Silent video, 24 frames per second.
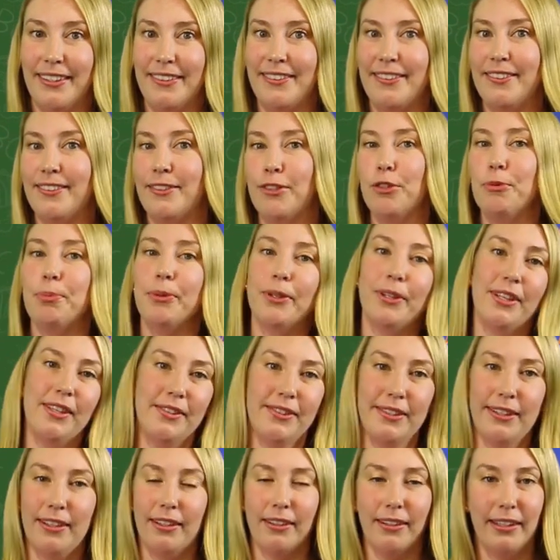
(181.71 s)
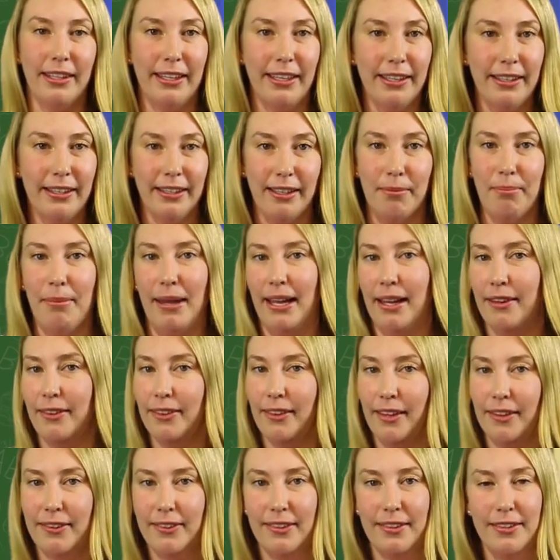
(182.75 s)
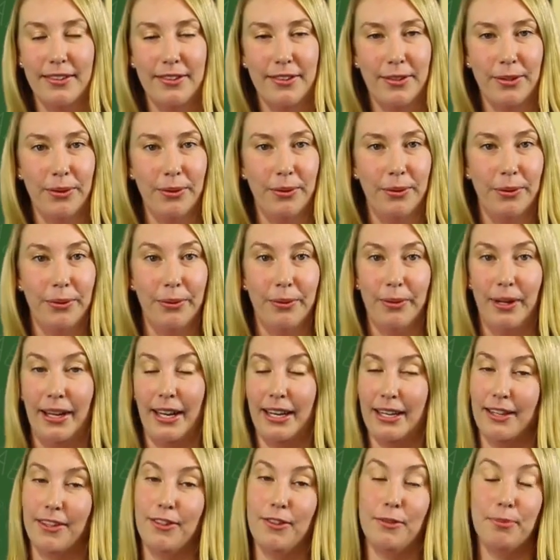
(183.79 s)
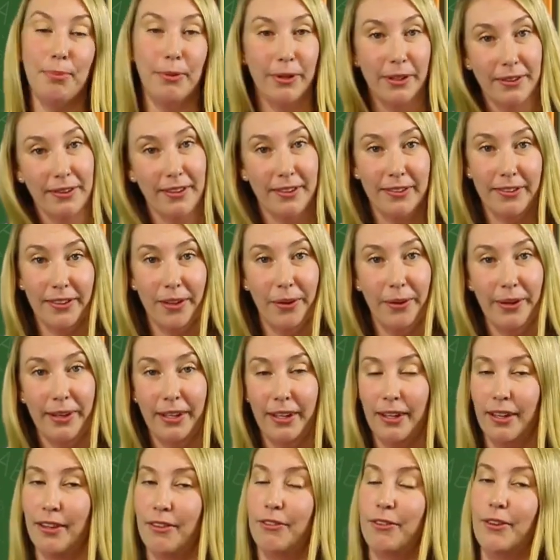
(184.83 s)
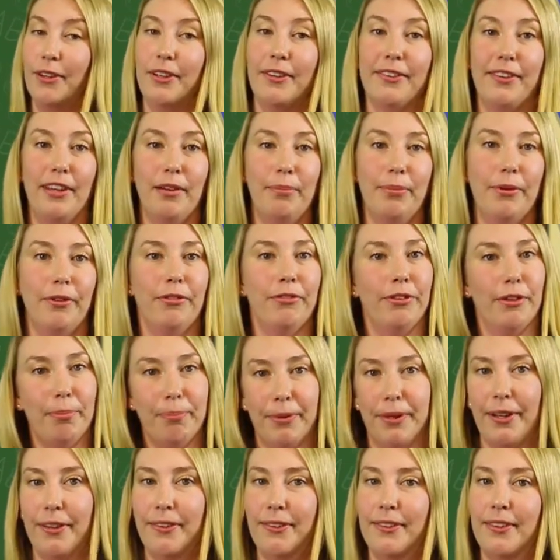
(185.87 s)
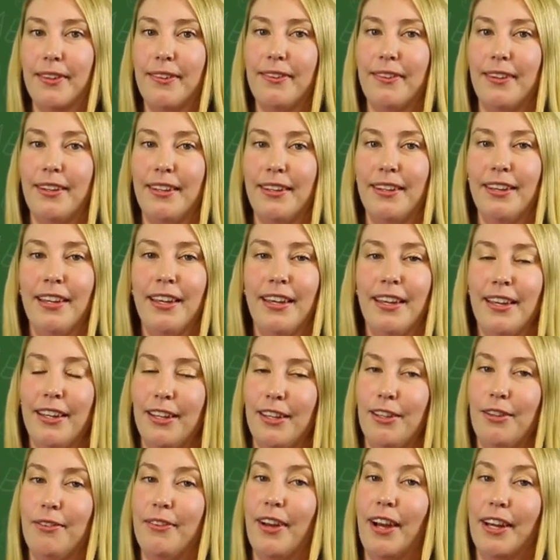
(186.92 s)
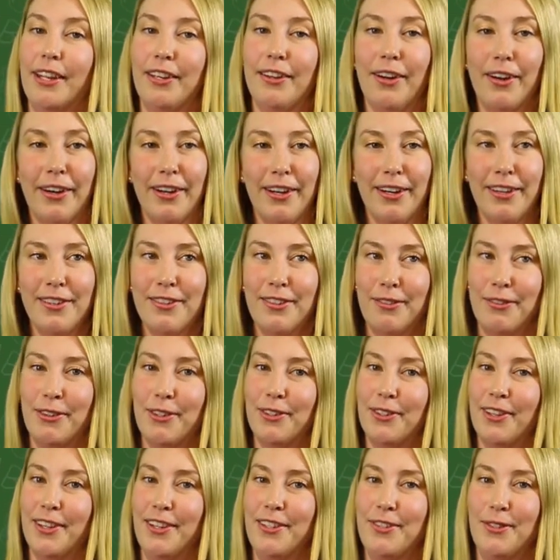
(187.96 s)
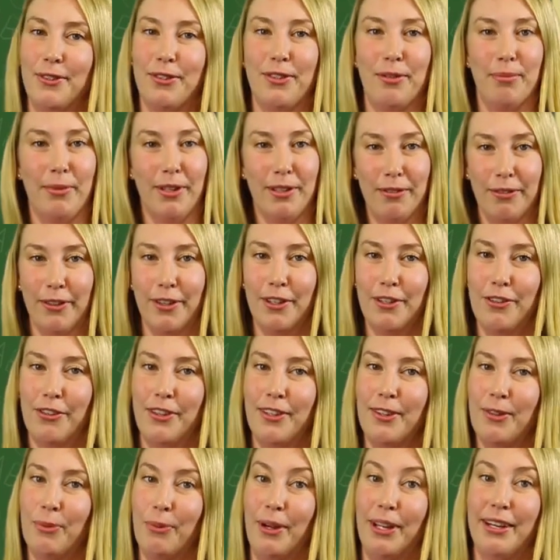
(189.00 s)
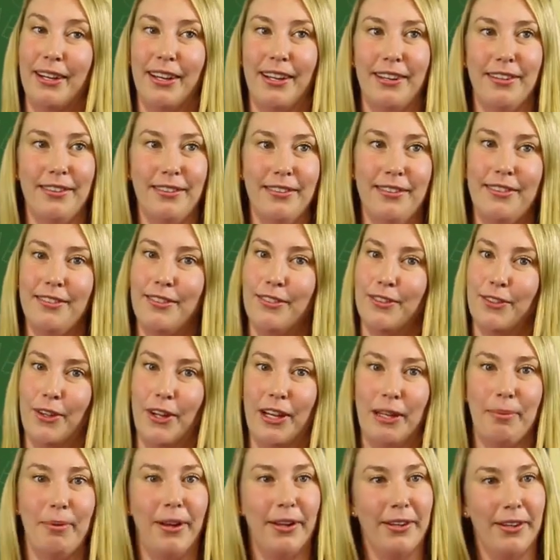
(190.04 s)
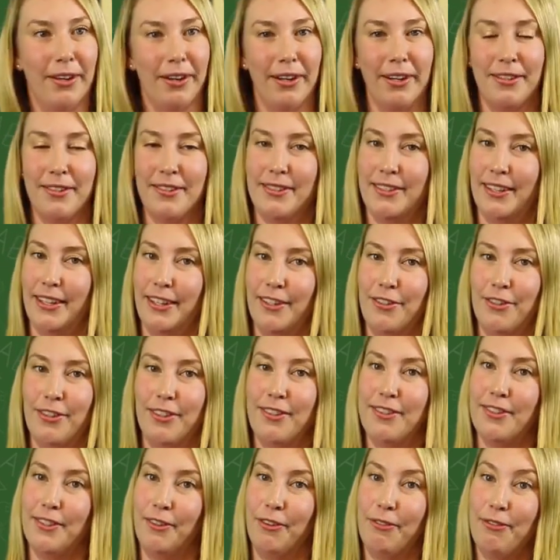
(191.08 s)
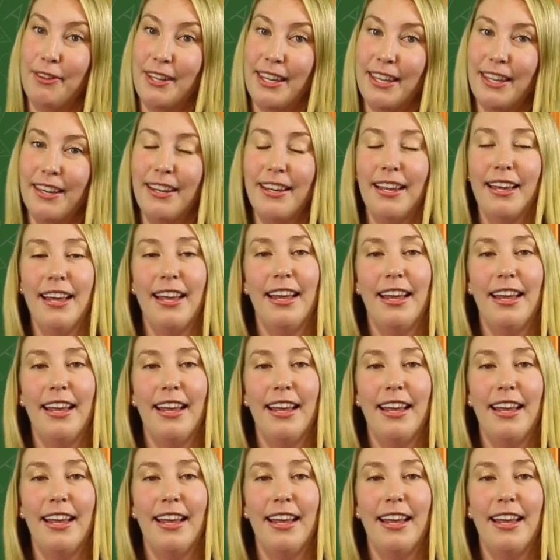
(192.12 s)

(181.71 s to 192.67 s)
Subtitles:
it's super easy to link a math lesson to any sport that's going on. For example, football season, you've got yards. If you're going to do some conversions, why not talk about yards to inches to feet?